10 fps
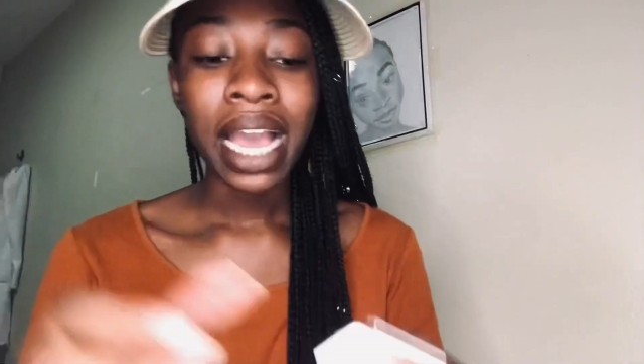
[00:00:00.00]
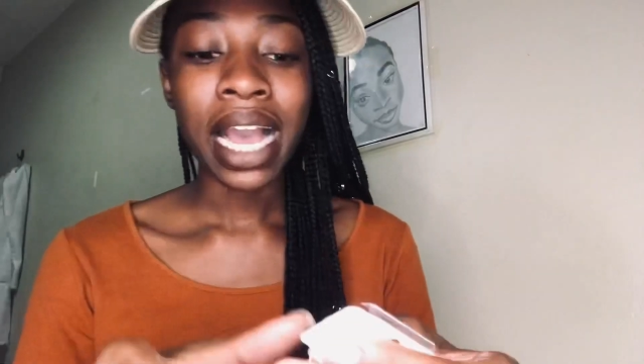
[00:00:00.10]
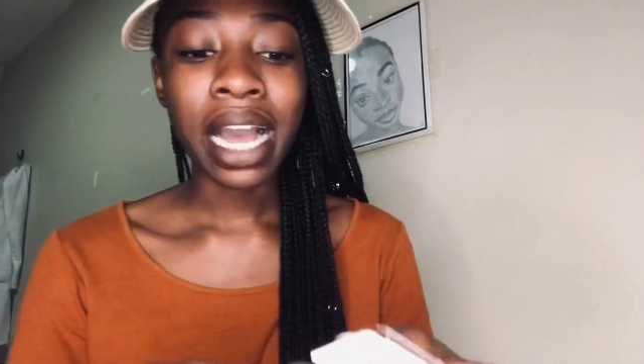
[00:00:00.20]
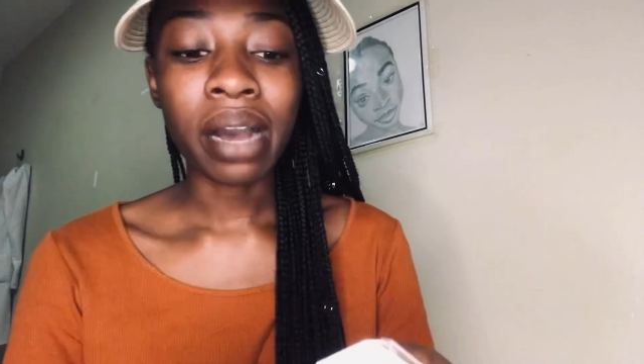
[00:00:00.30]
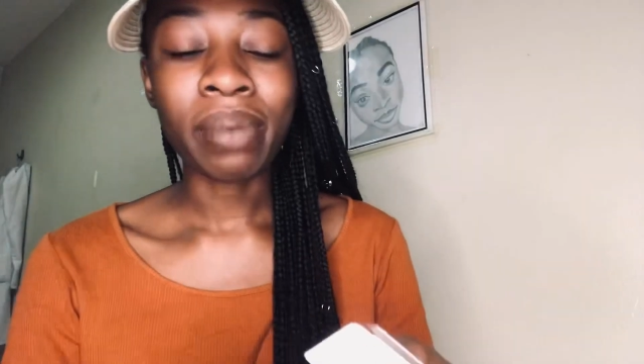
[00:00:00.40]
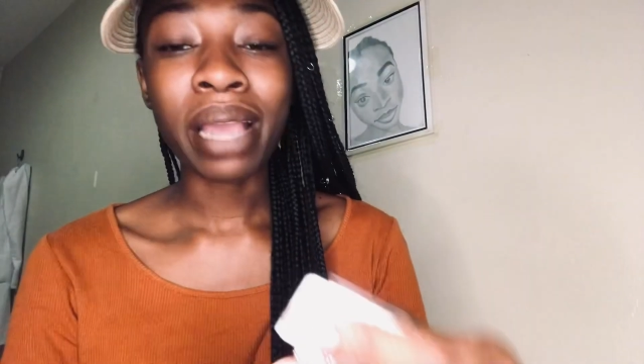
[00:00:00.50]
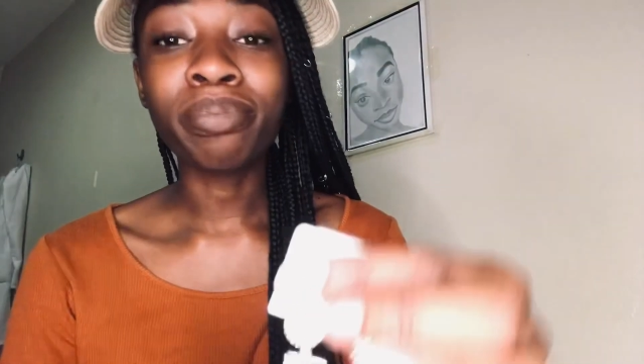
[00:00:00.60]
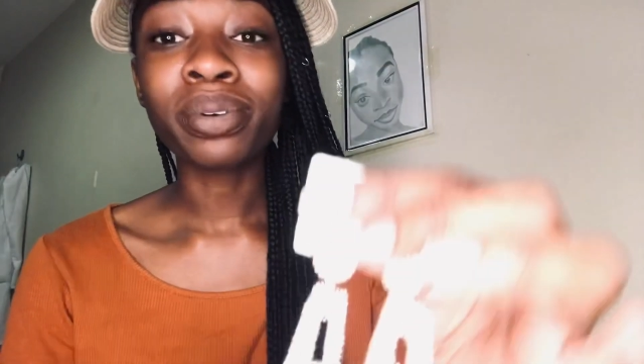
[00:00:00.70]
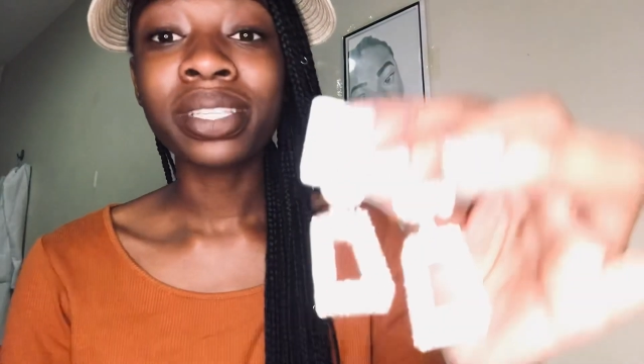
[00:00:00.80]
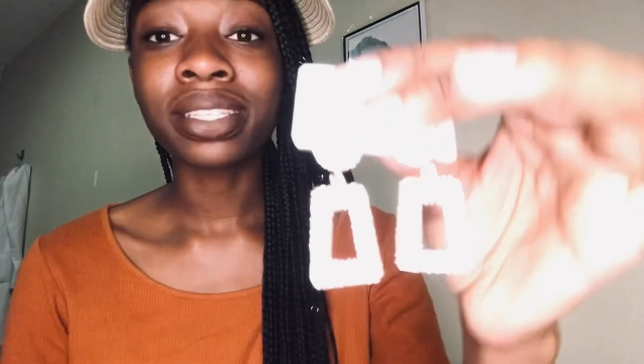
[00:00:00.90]
Um, I
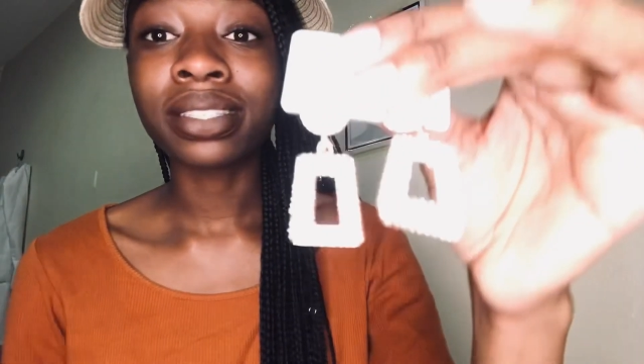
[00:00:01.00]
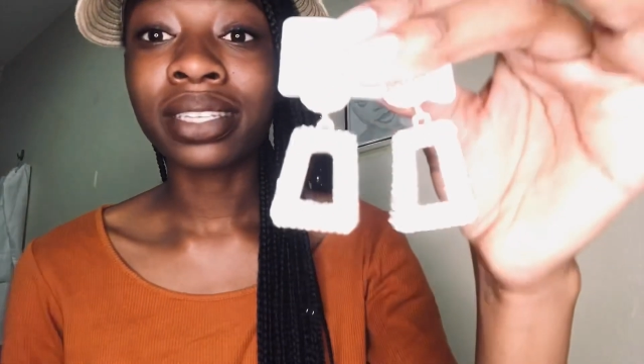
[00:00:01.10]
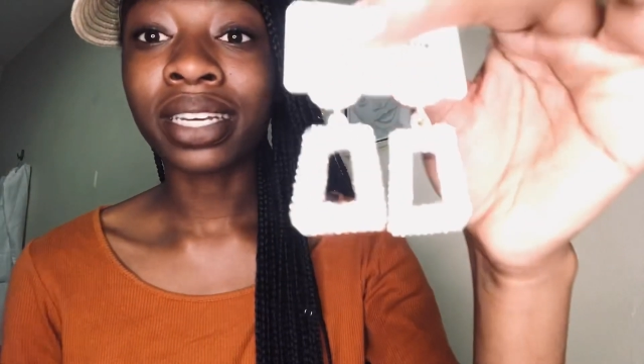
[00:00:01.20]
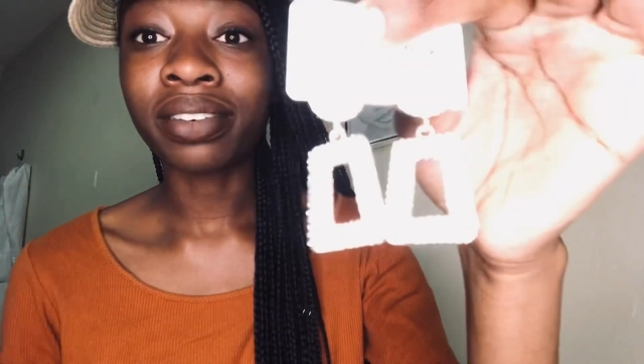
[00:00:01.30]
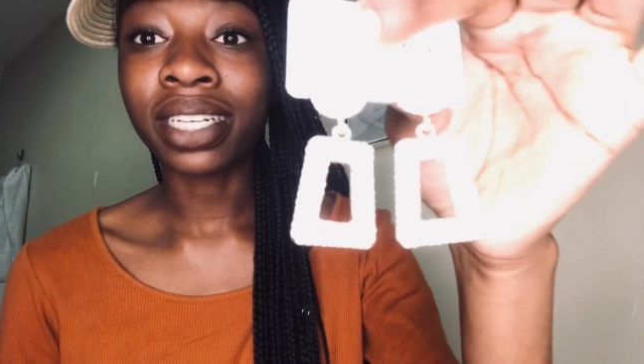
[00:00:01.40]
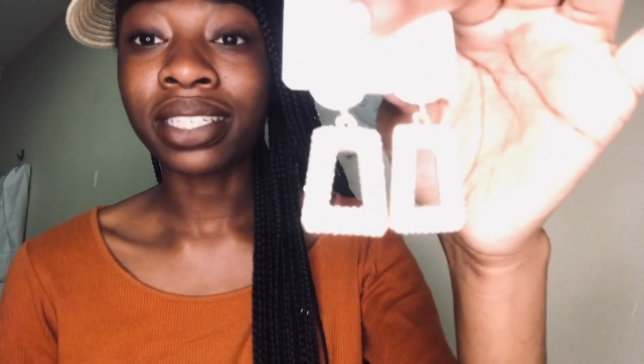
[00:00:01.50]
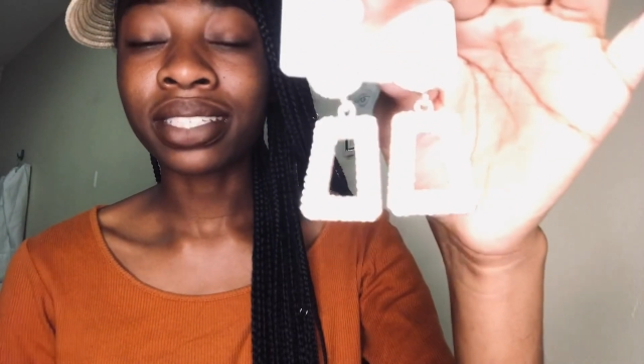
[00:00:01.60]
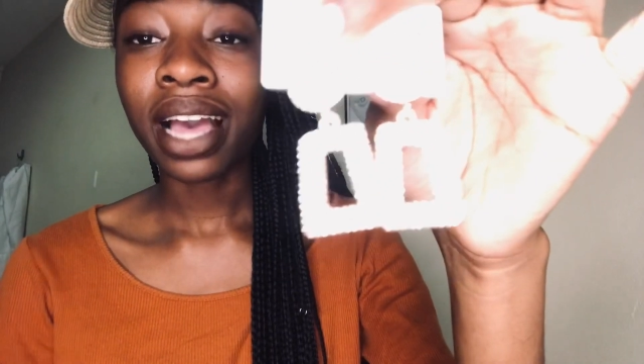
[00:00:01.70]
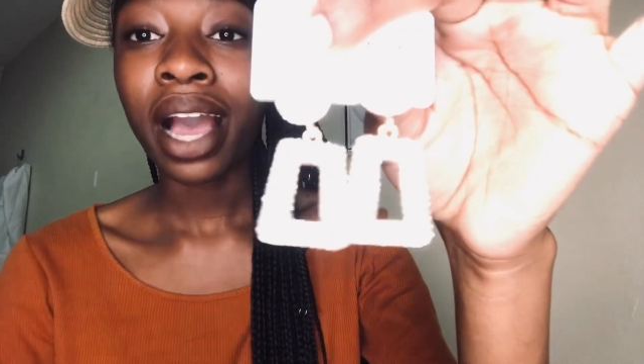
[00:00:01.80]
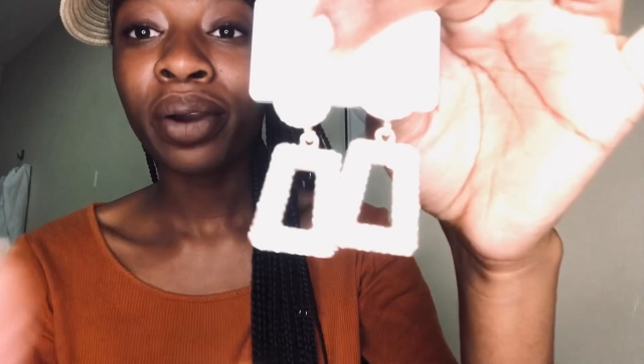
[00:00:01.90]
bought these earrings.
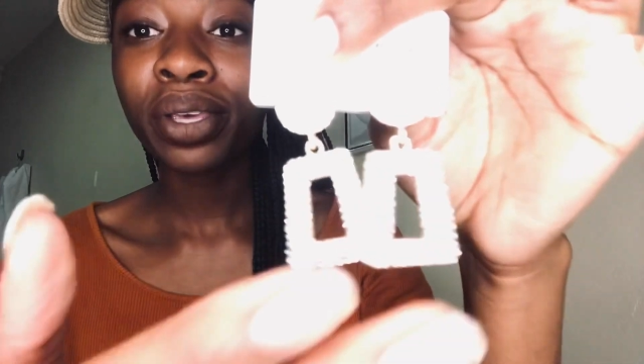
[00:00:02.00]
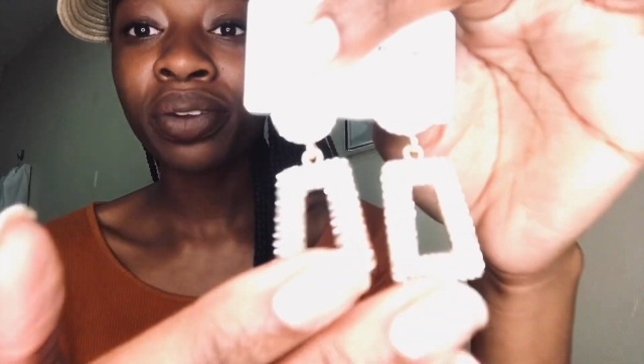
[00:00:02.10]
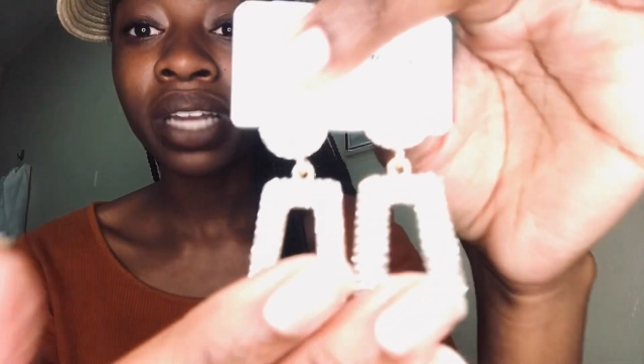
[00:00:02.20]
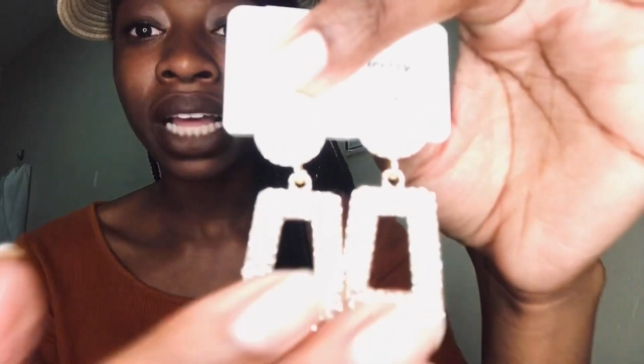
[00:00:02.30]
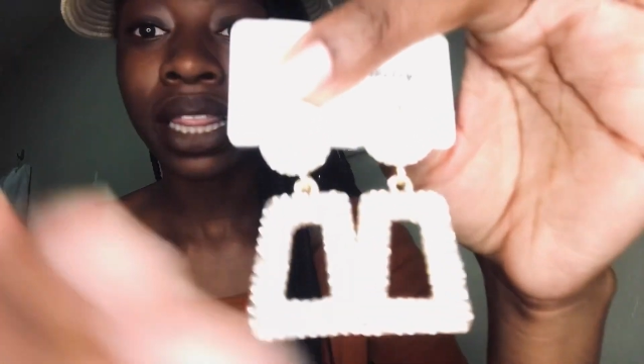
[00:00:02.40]
How cute are